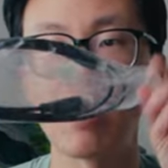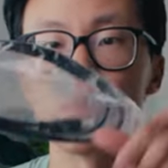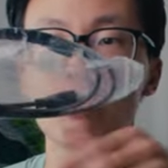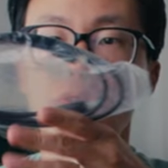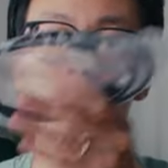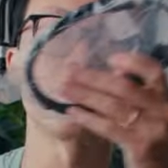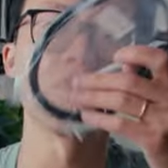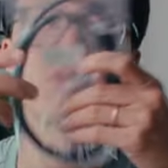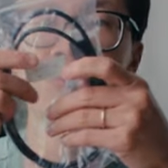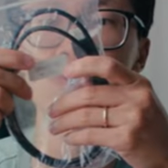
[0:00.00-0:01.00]
cable. So it
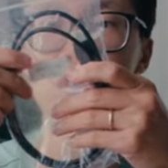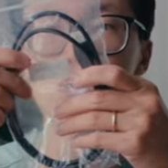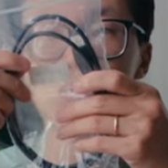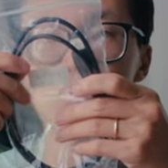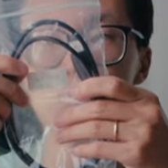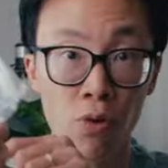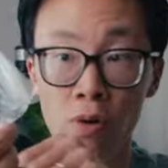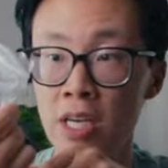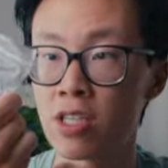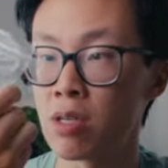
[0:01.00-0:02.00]
goes from
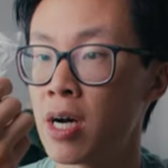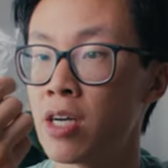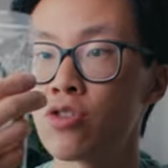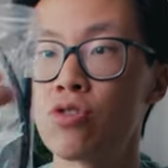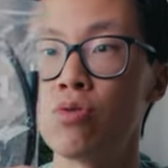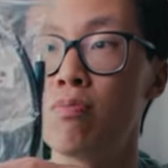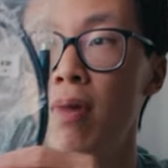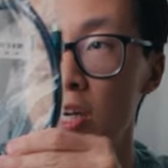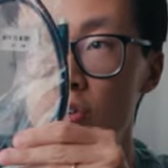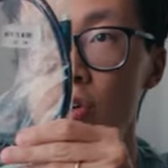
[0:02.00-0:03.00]
full HDMI to
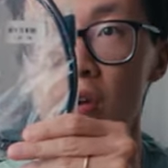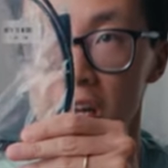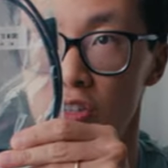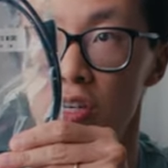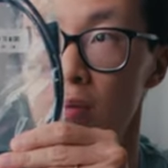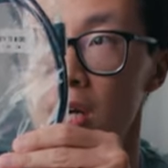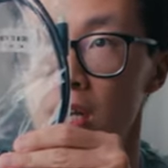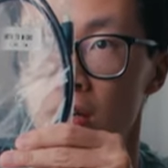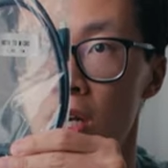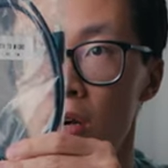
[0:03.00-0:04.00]
micro HDMI,